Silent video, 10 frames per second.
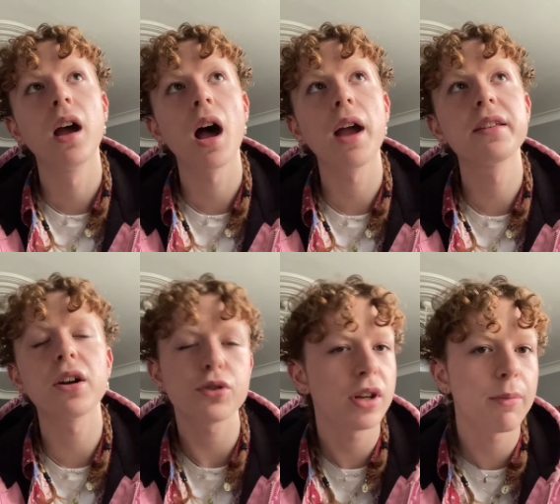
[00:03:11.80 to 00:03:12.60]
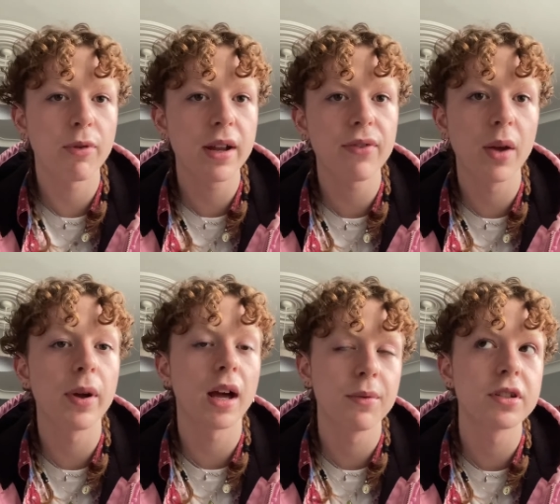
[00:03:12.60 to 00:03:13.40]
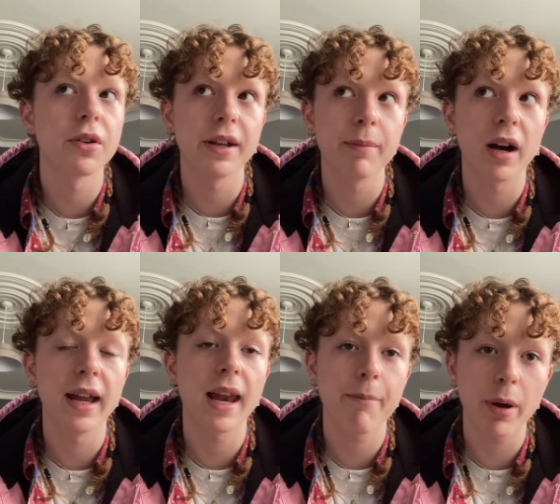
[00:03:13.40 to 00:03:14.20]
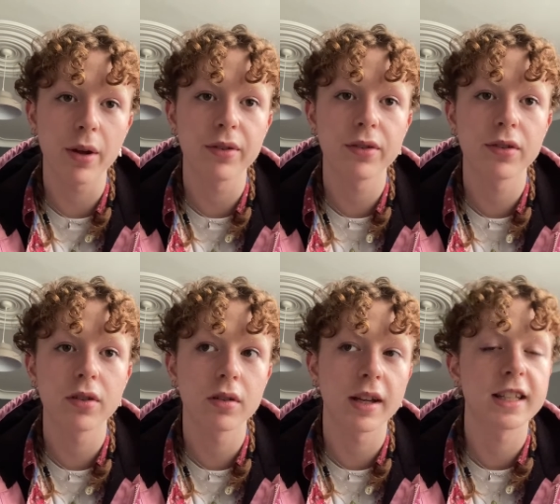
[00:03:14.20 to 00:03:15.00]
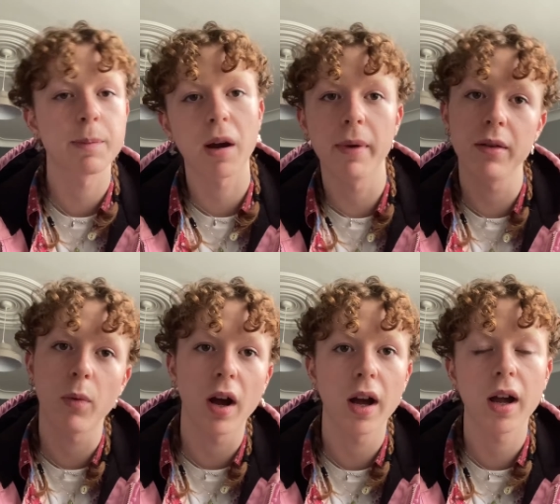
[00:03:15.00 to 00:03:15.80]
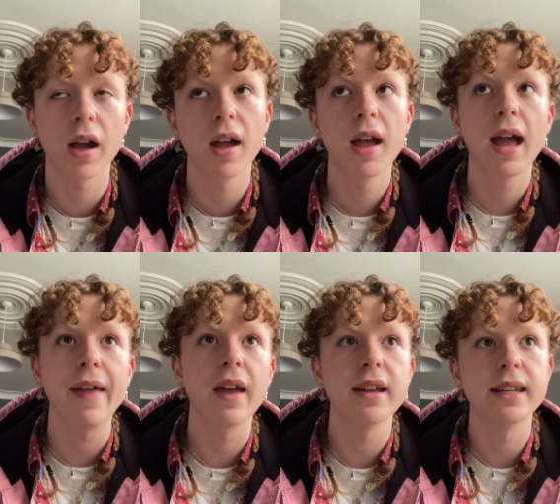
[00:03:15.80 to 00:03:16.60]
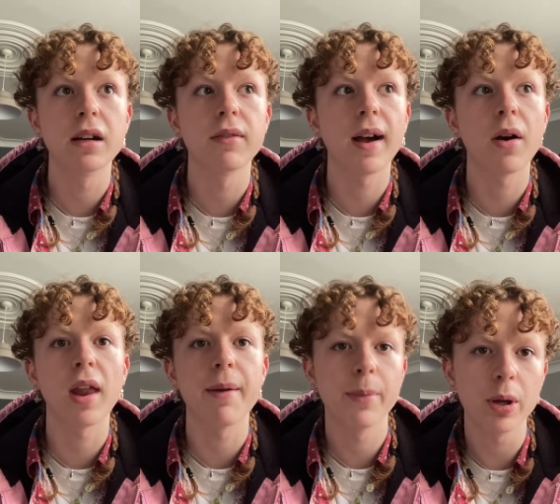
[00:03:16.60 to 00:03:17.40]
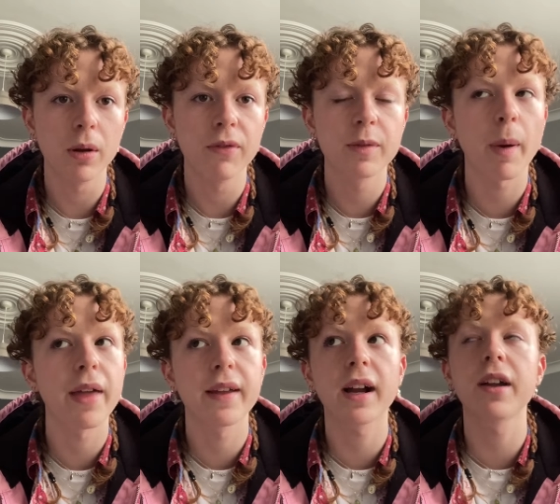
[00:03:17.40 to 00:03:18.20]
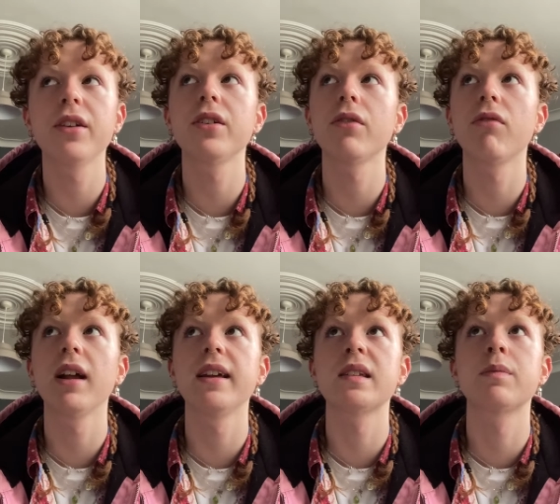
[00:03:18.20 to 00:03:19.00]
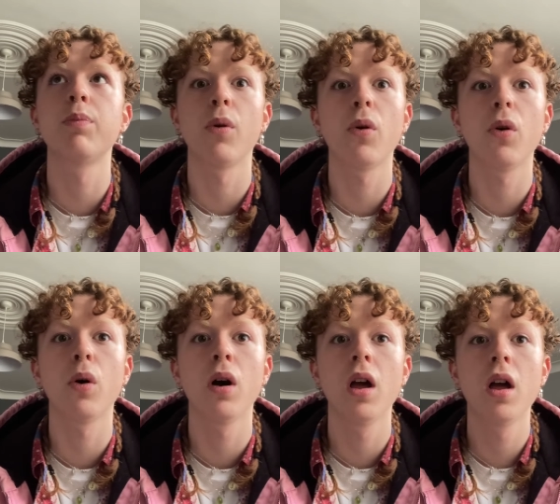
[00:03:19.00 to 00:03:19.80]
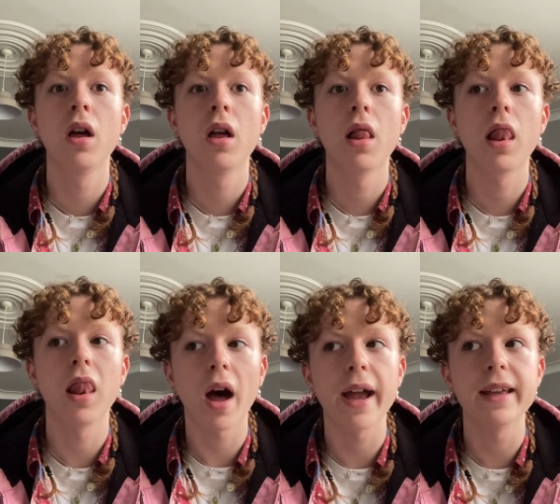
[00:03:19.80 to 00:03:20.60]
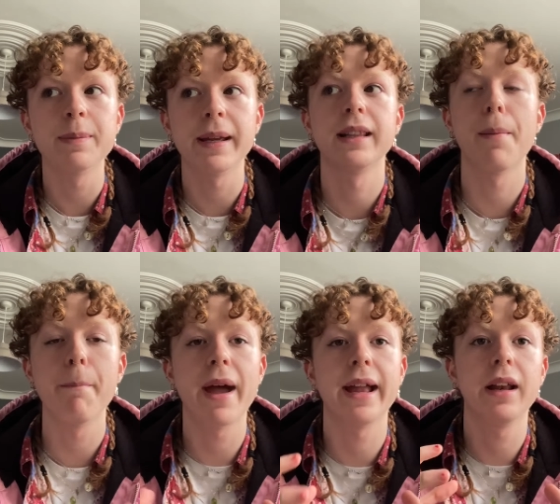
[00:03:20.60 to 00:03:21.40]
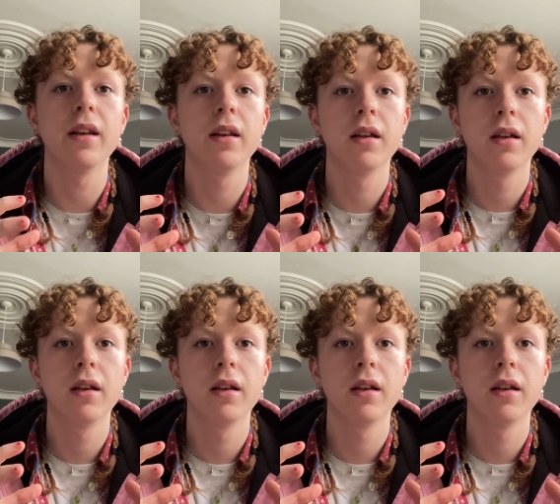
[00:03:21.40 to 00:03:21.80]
I touched on it briefly when I was doing my lamppost experiment work and the idea of how light moves, but I think I could really explore light as being the main